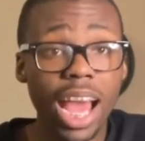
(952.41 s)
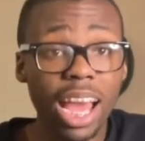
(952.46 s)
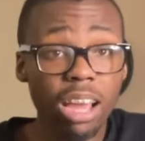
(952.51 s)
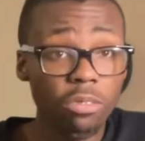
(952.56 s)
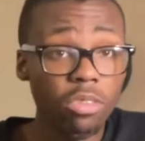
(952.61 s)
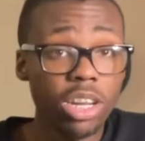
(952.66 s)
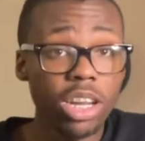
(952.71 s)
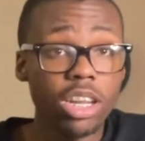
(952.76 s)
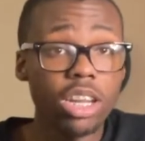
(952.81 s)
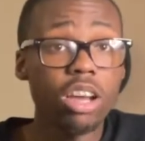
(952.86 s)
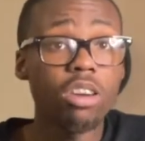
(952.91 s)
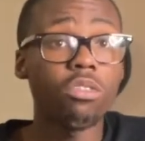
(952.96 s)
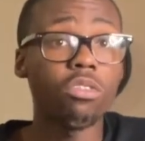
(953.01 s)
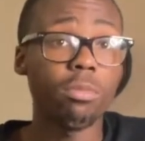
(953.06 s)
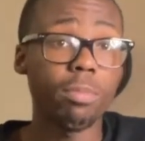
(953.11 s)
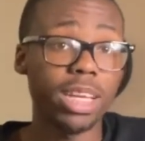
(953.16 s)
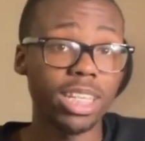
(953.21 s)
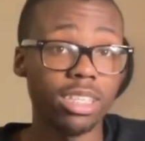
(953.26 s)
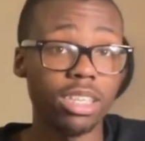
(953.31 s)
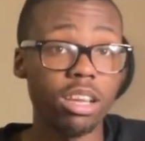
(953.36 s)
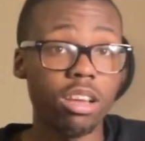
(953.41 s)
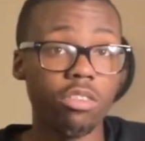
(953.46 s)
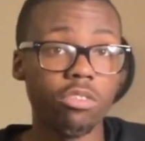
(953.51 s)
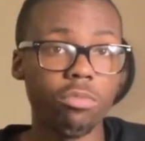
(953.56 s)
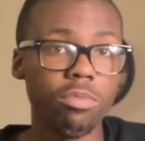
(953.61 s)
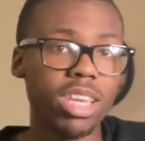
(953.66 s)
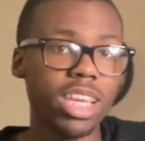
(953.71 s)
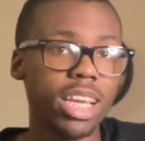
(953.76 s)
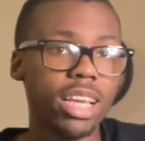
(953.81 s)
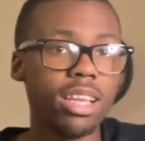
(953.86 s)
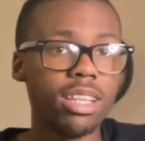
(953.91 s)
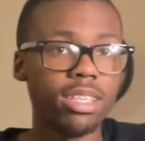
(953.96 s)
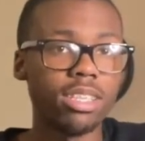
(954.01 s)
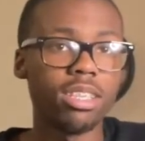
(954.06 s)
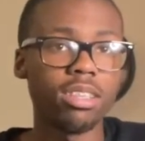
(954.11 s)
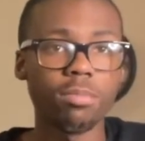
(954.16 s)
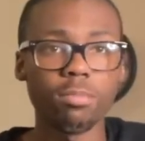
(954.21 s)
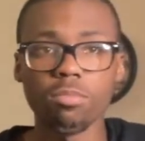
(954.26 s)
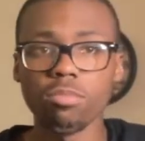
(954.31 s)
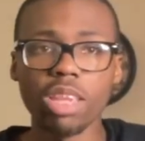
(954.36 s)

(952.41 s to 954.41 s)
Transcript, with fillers: I want to know for myself because